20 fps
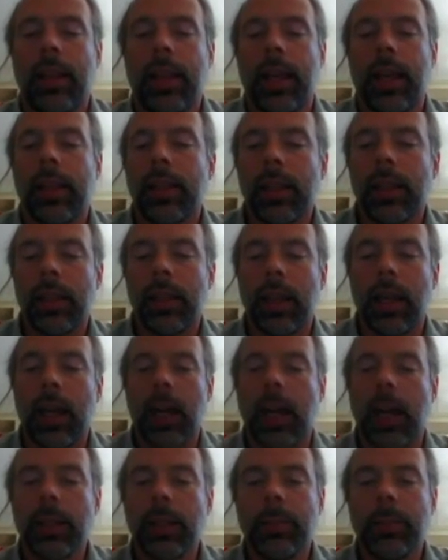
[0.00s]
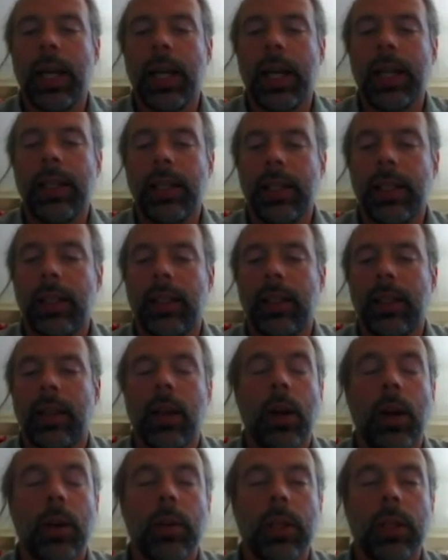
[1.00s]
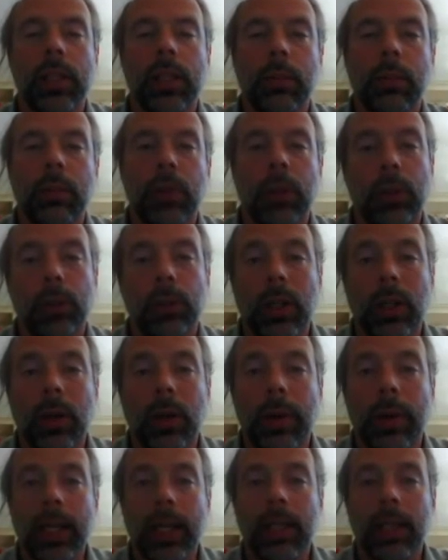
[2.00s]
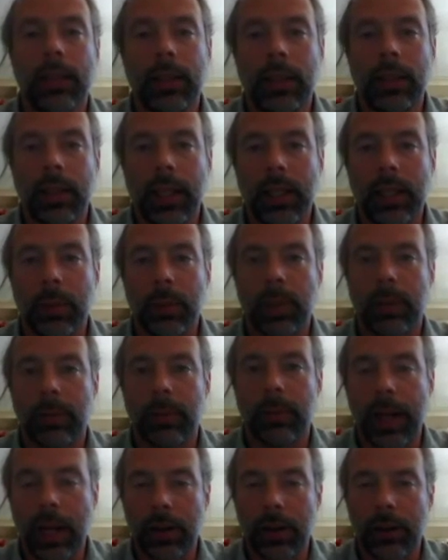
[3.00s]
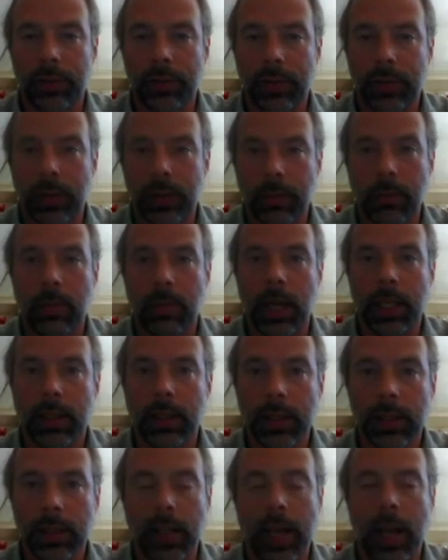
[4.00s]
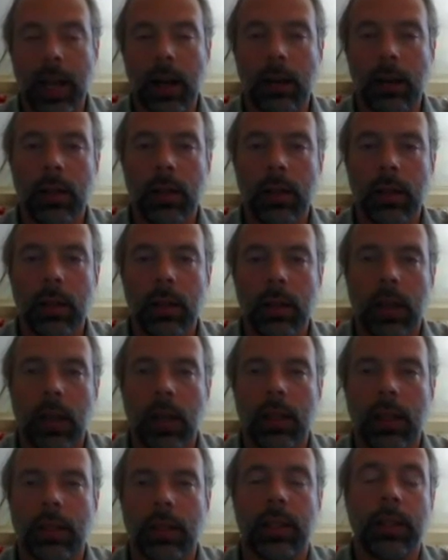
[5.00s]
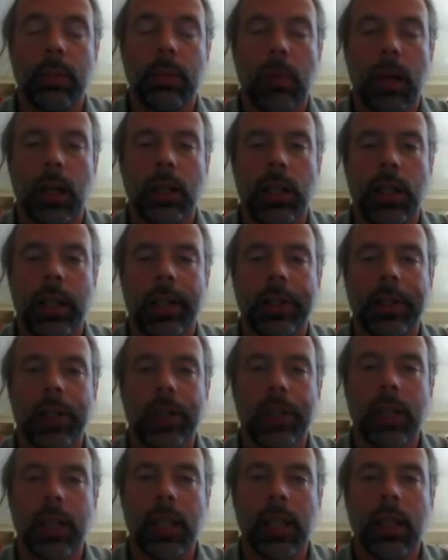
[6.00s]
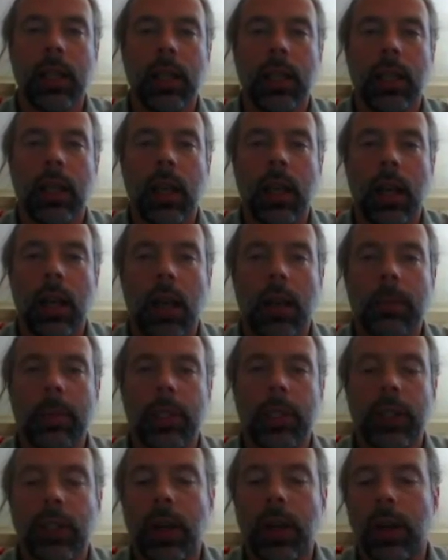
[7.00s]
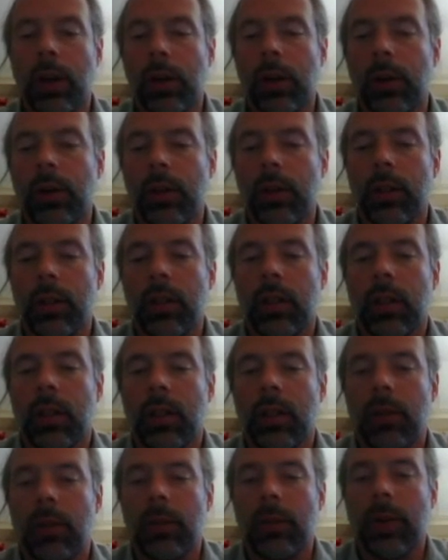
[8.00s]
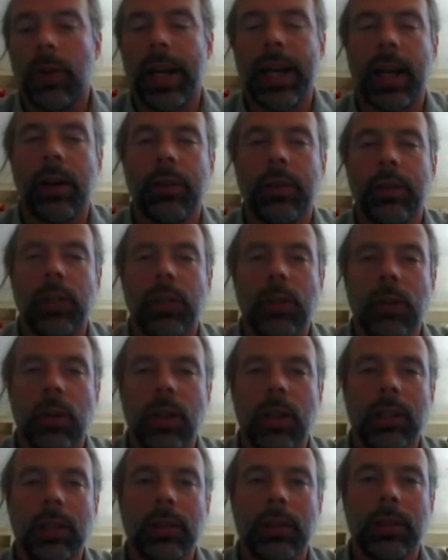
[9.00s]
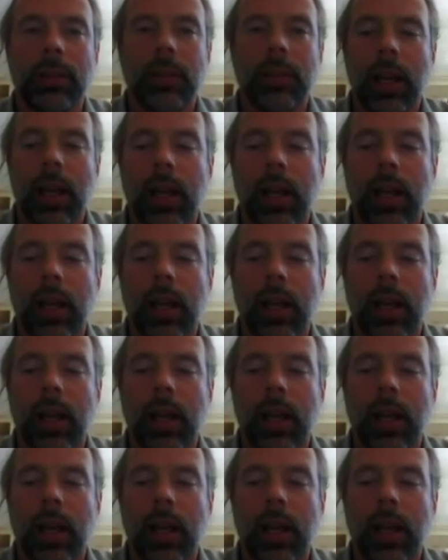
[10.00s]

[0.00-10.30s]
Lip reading: yeah, the expedited code is a pull request that's been around for months now, since March actually. So right now, your